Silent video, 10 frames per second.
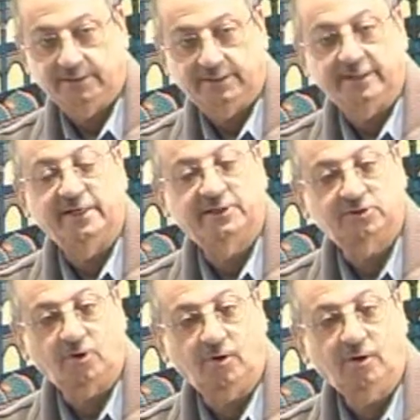It is
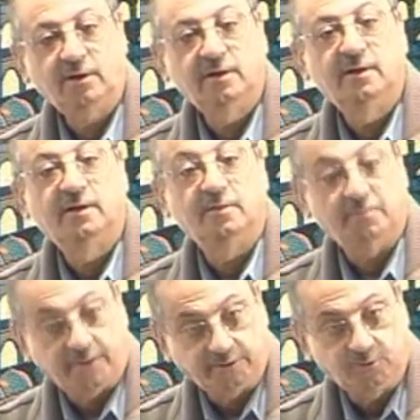called
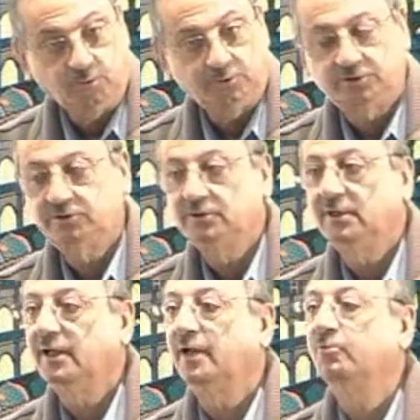mankus.
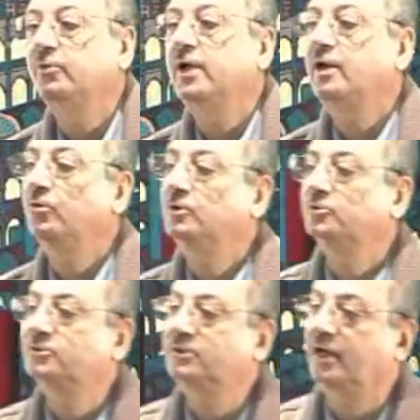And we are going to
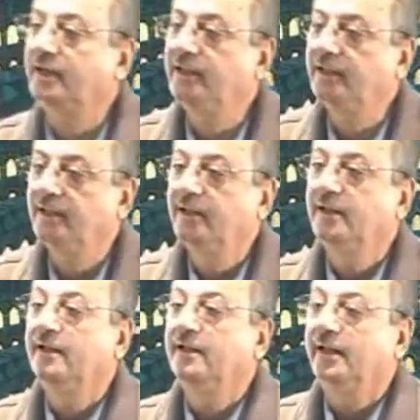study
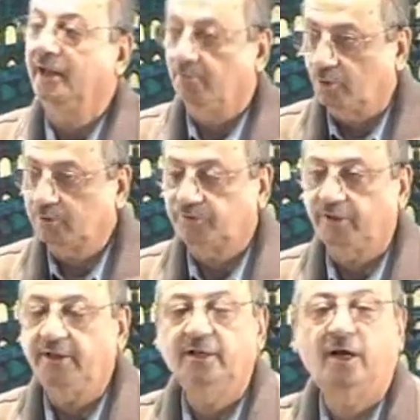in book
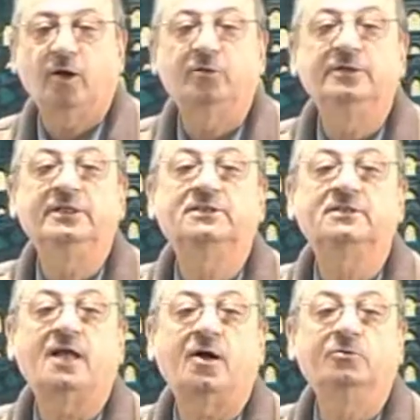3 how these
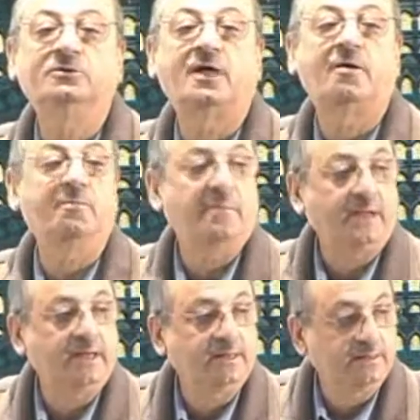nouns are
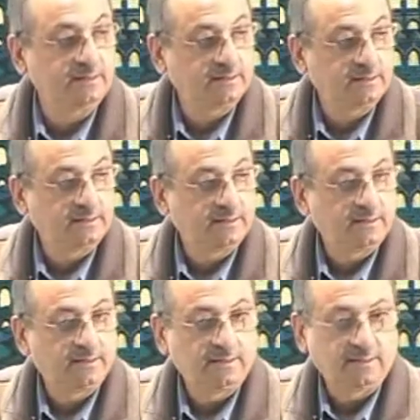made.
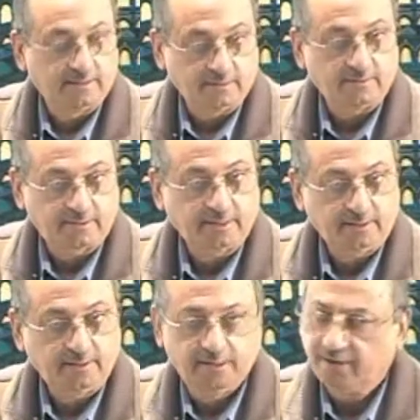Okay?
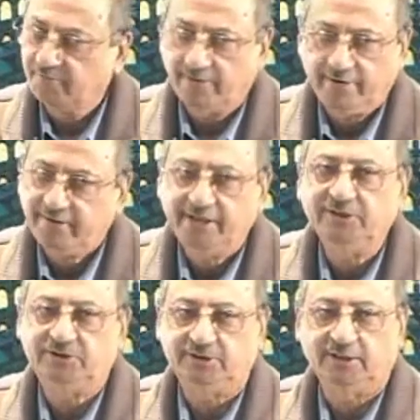Very
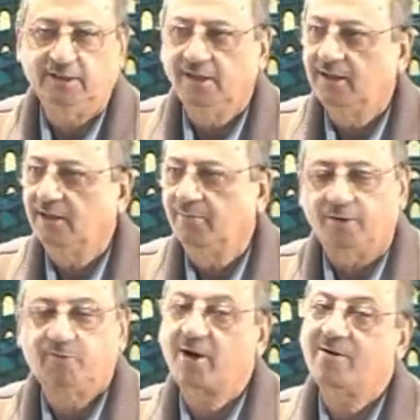easy. But
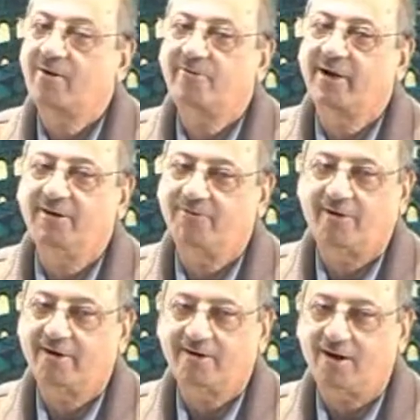we are not ready for
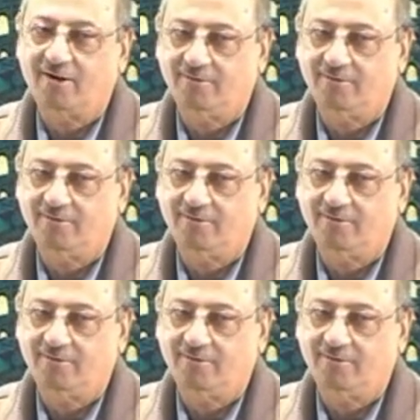it now.